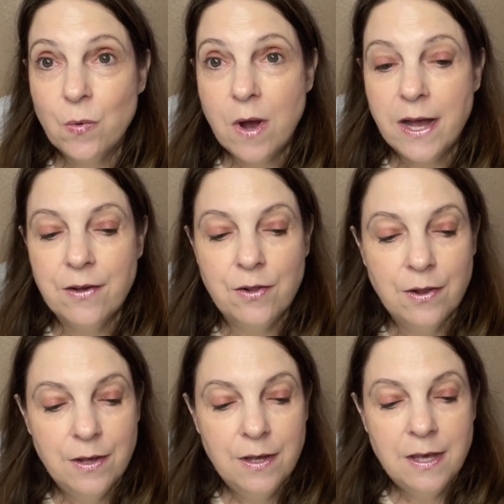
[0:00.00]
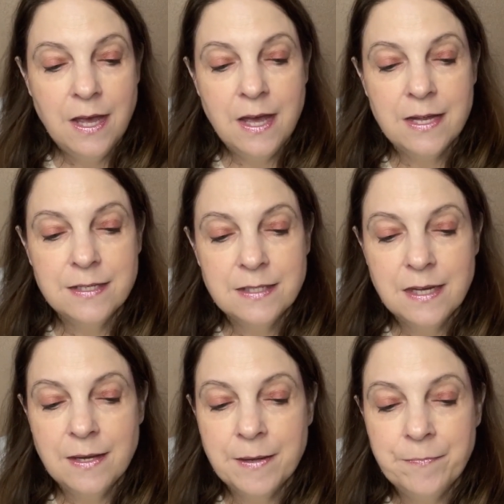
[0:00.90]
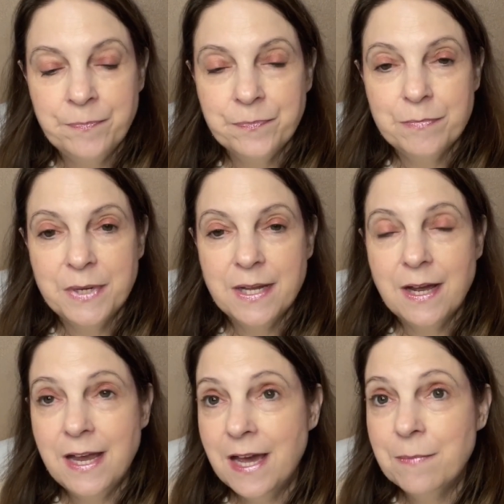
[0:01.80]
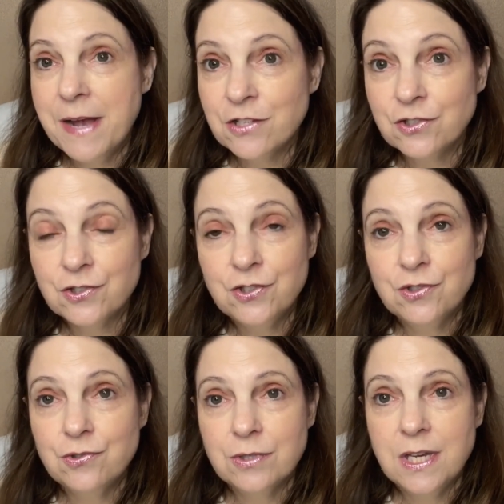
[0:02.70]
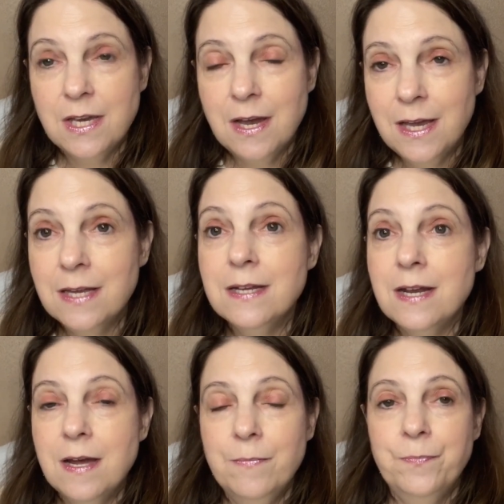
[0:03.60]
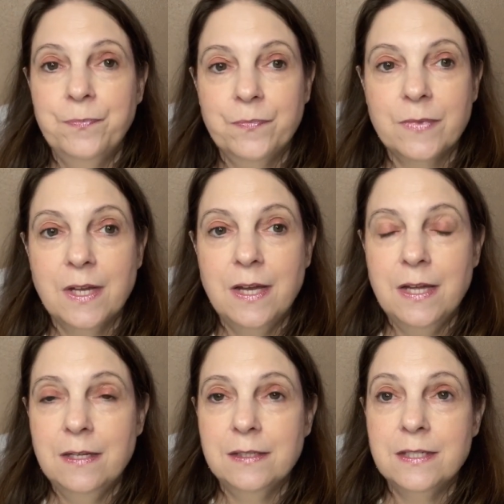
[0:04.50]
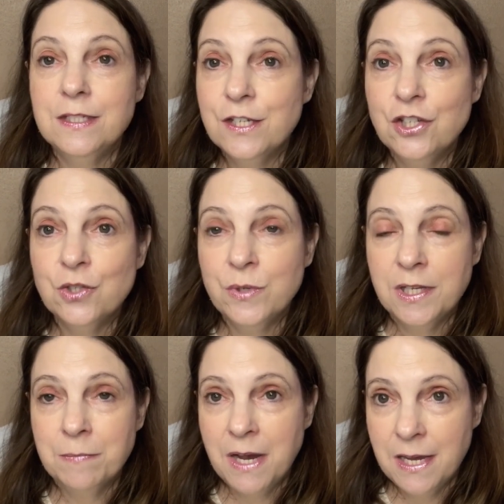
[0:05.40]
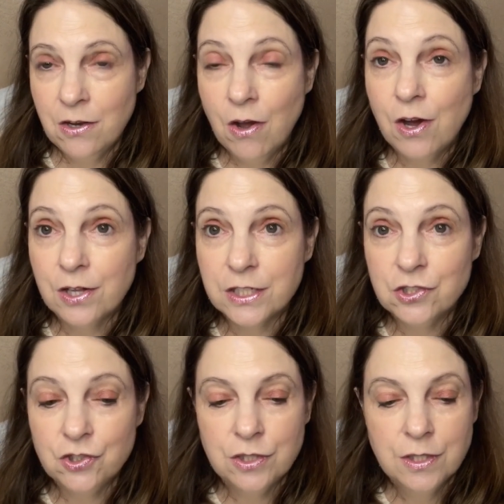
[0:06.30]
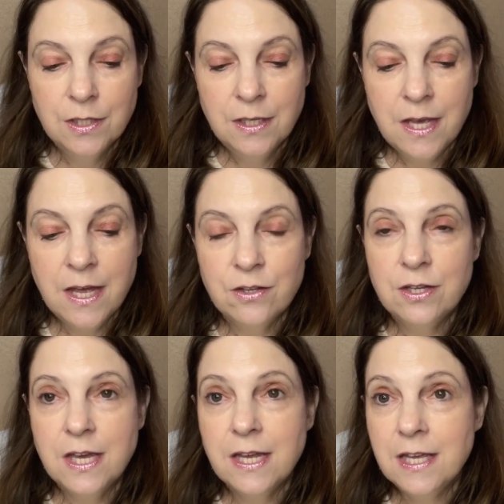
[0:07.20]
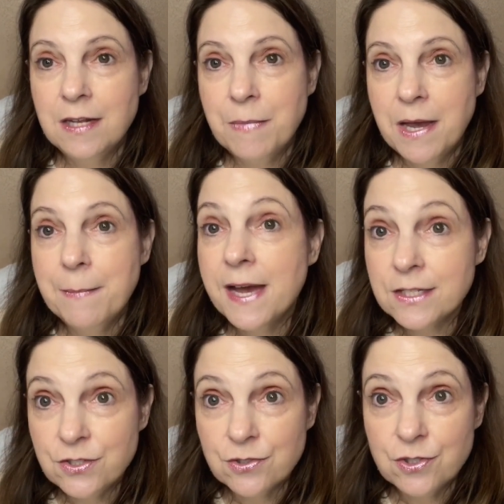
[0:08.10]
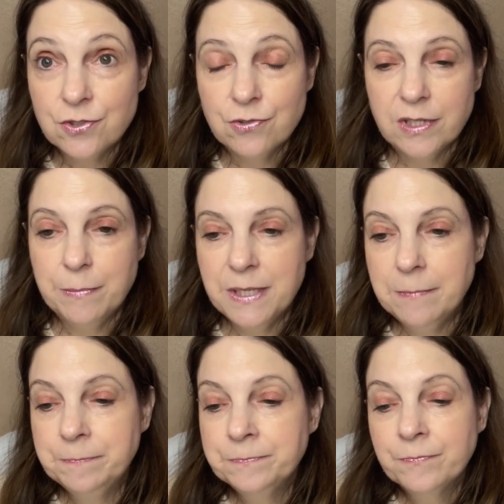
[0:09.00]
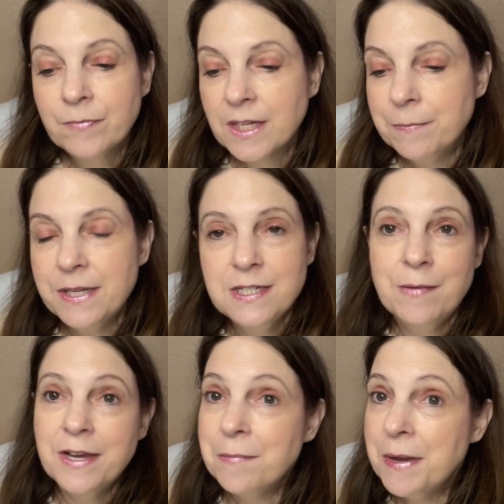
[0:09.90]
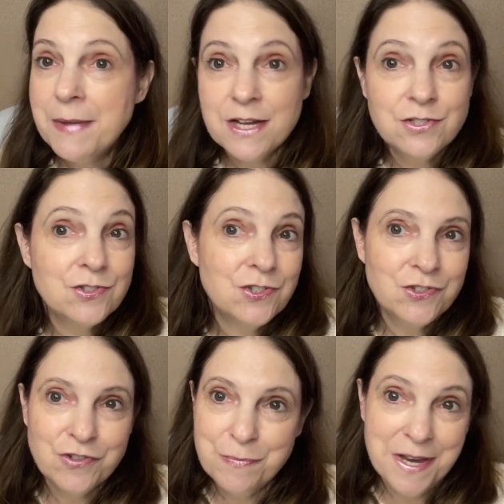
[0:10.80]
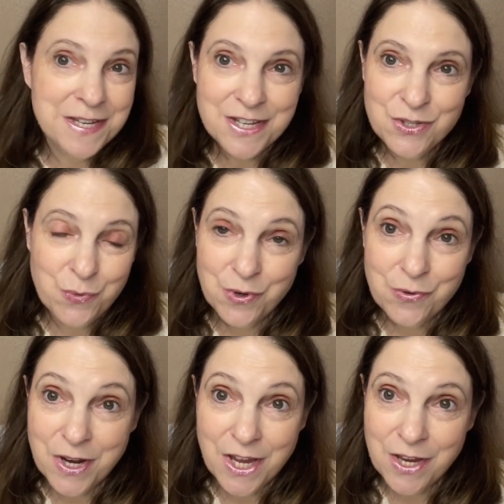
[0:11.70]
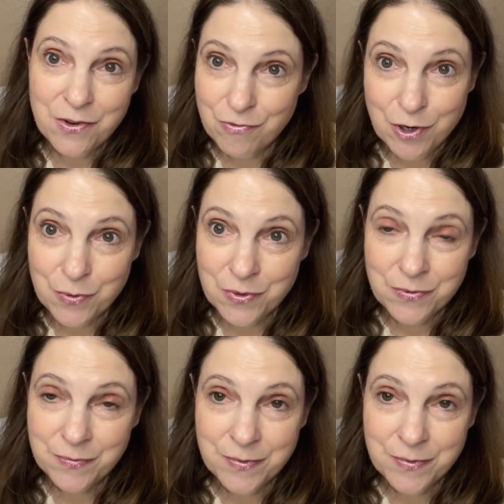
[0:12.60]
while. And but I had a bachelor's degree. I ended up continuing my college and getting my master's degree. But by the time I got my master's degree, my kids were already grown.